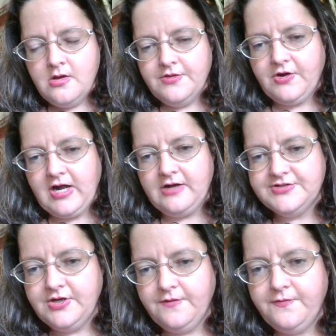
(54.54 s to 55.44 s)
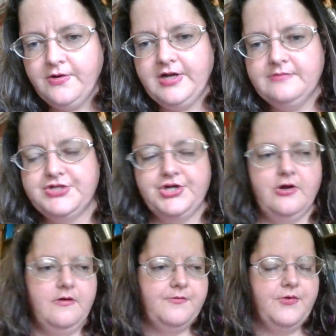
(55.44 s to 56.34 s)
the crowds go for it, I'm
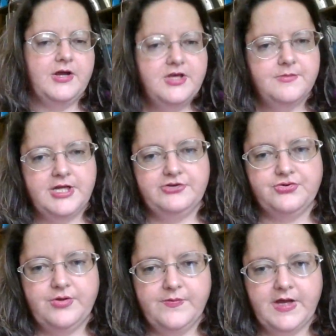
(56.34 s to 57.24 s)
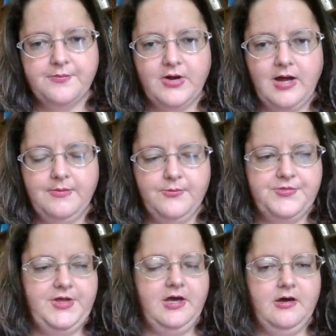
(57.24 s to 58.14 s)
sure. Throughout human history, we've had a problem
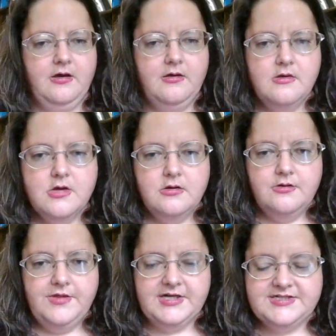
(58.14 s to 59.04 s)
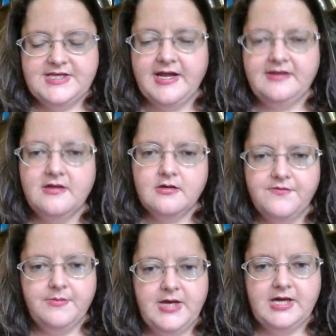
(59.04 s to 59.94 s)
with the, uh, the exciting
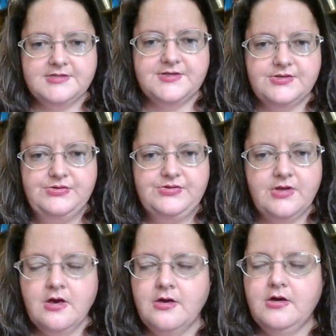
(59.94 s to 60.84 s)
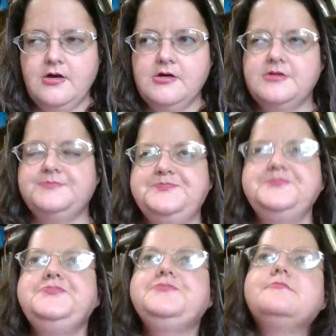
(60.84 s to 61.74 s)
of the masses.
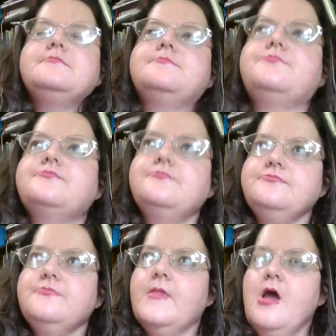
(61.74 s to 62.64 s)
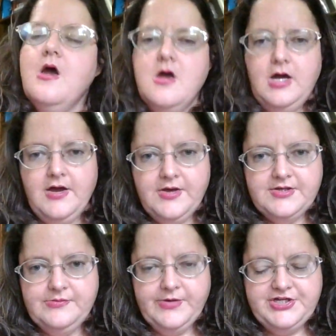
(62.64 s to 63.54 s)
Um, I
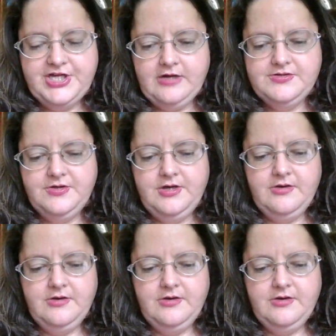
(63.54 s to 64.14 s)
reached out to